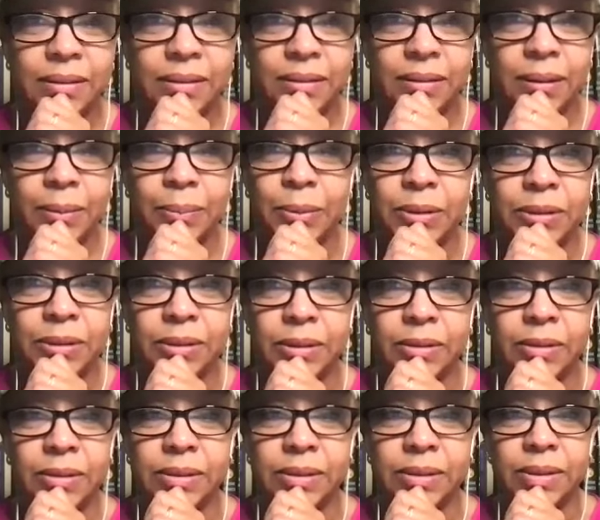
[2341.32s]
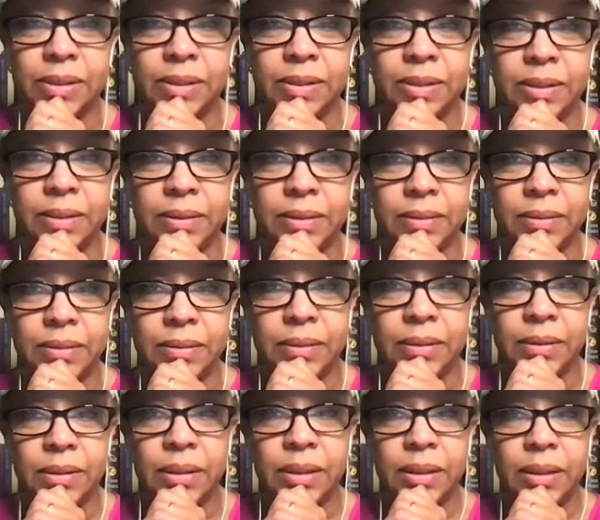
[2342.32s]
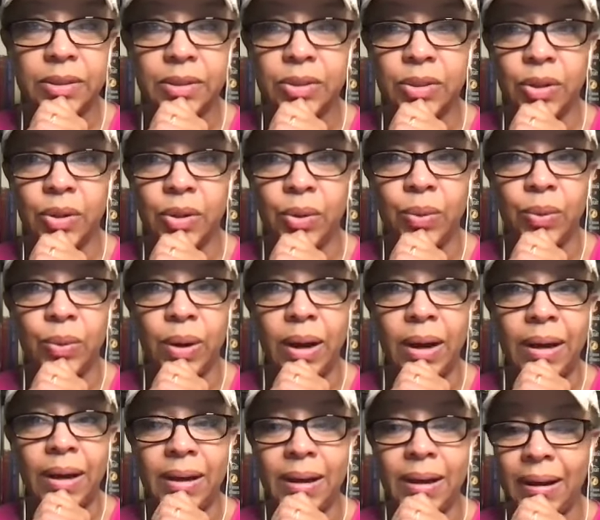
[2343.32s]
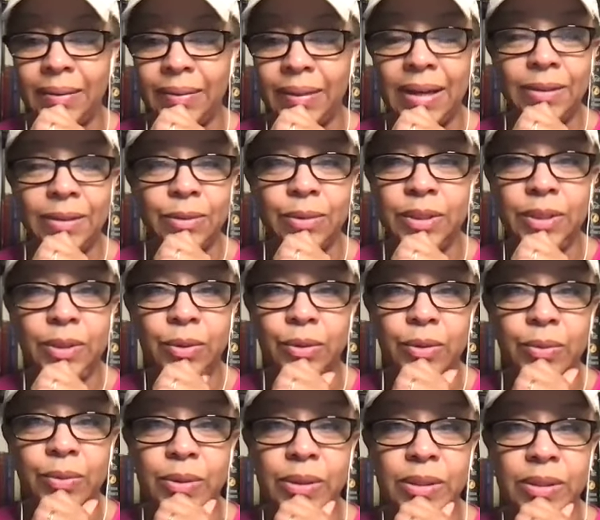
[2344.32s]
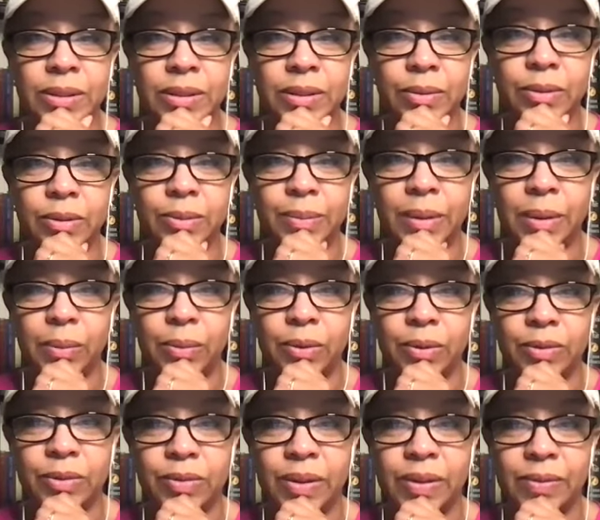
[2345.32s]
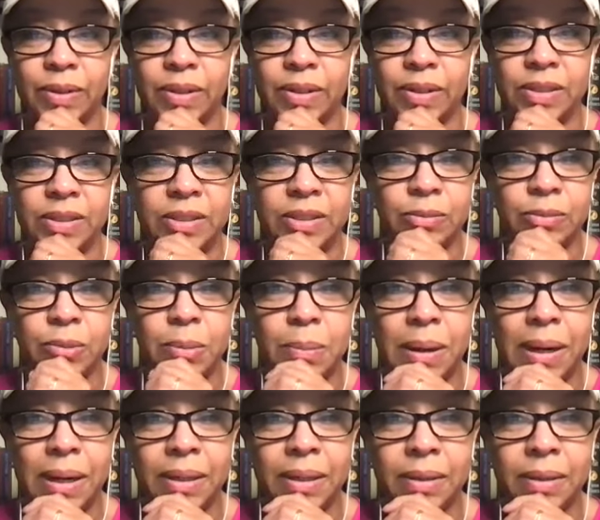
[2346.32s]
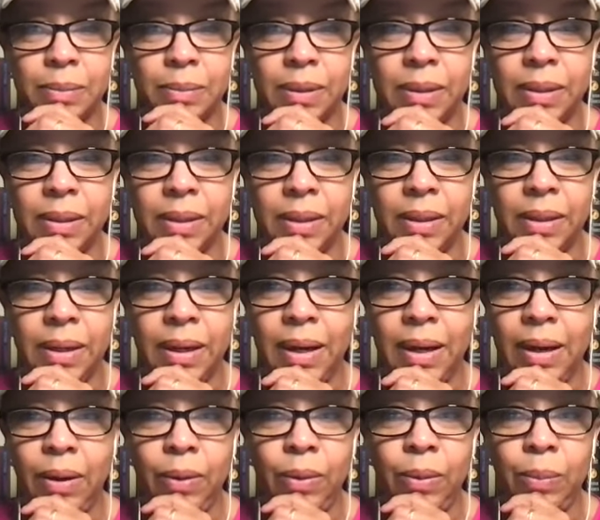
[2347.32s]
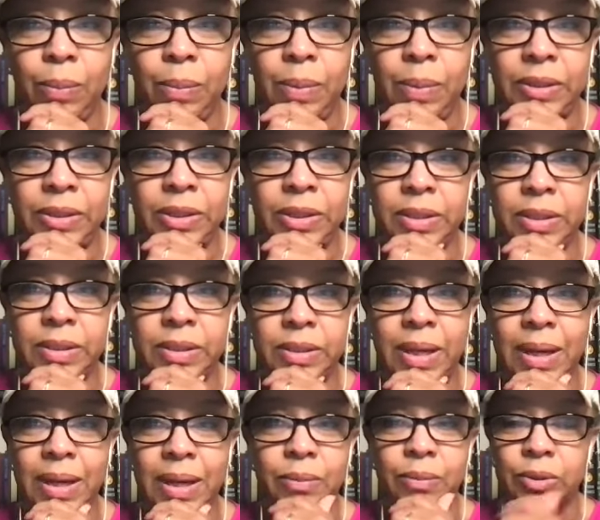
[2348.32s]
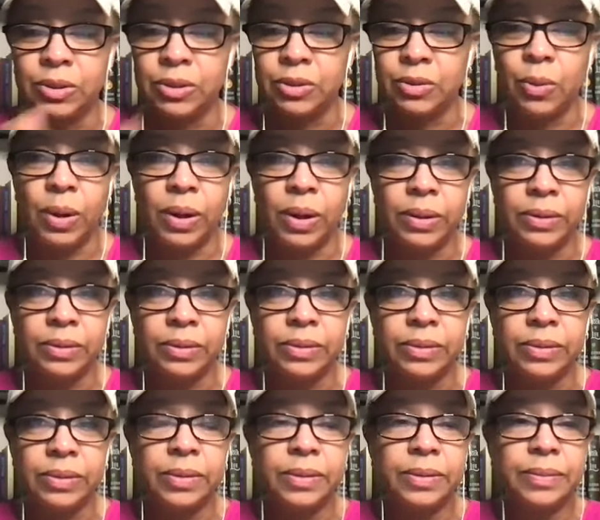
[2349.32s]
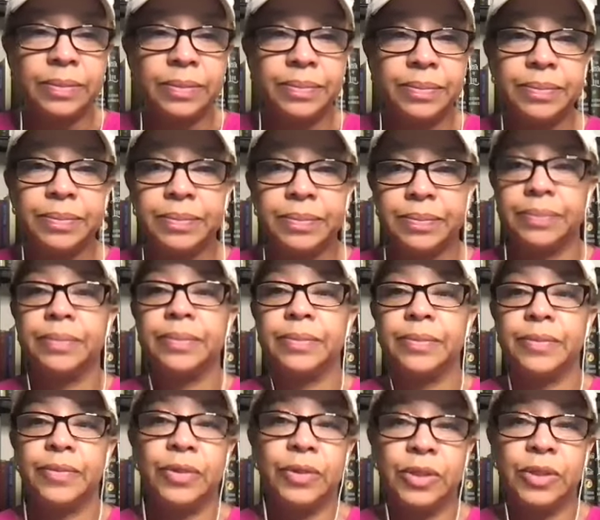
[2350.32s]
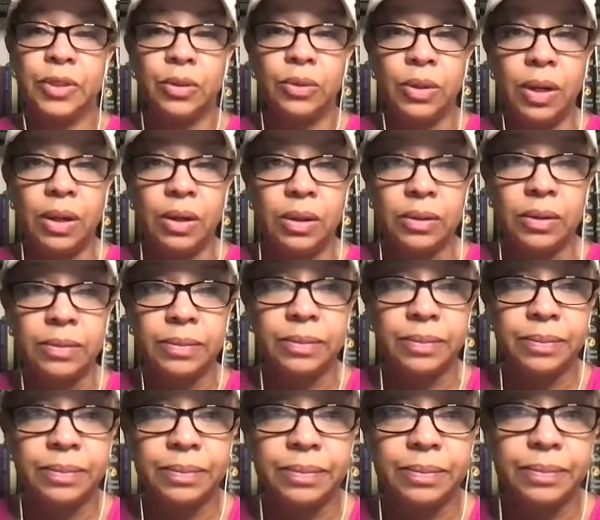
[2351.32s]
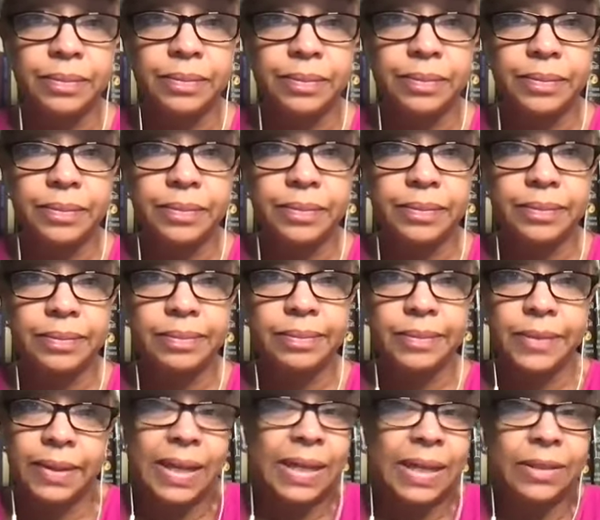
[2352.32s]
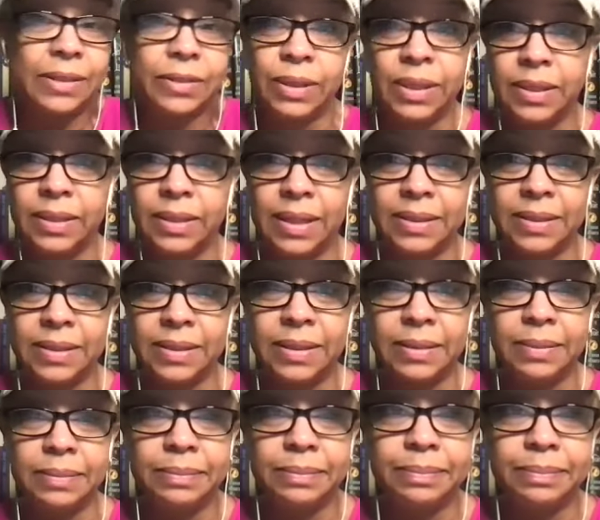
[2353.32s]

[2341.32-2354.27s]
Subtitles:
up until this season. And so I that was the only reason it was my worst favorite, because it just reminded me how much his talent was squandered for so long. And that's it.